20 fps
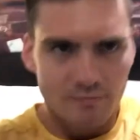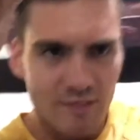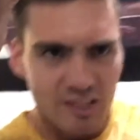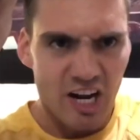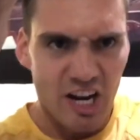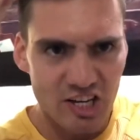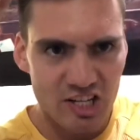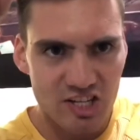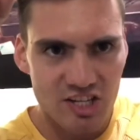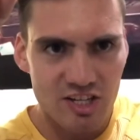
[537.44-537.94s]

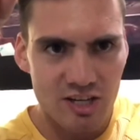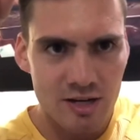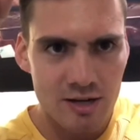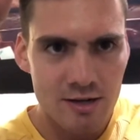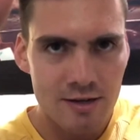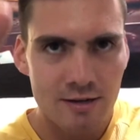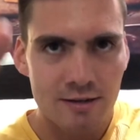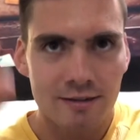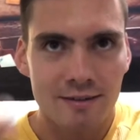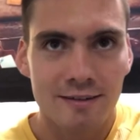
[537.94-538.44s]
Yes!
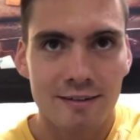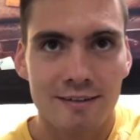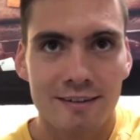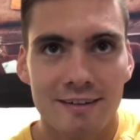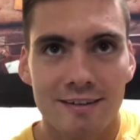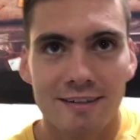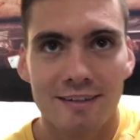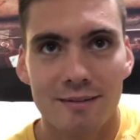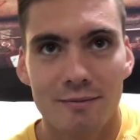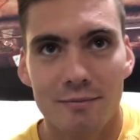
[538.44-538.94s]

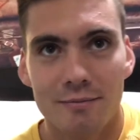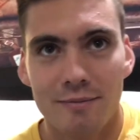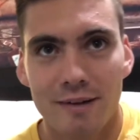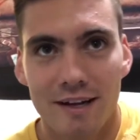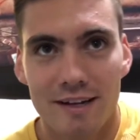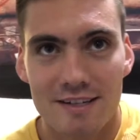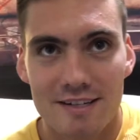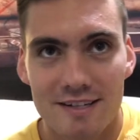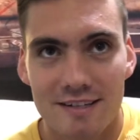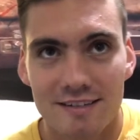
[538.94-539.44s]

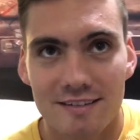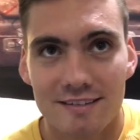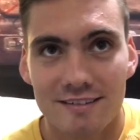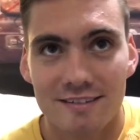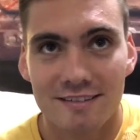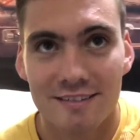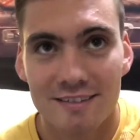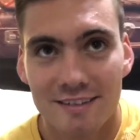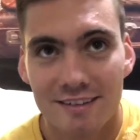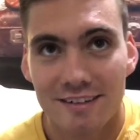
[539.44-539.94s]
Madison,
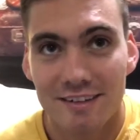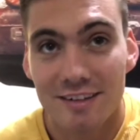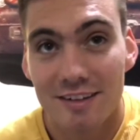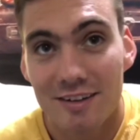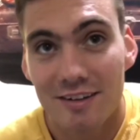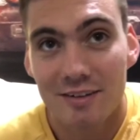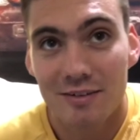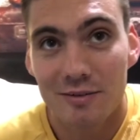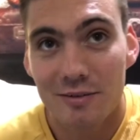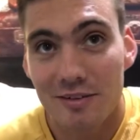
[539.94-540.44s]

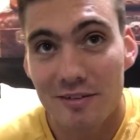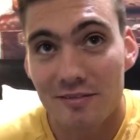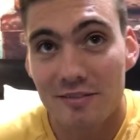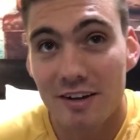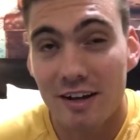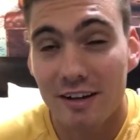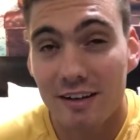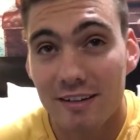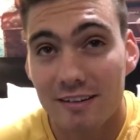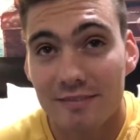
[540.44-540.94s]
we've
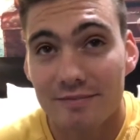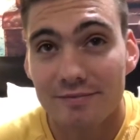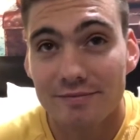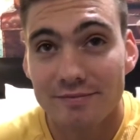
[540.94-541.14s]
done it.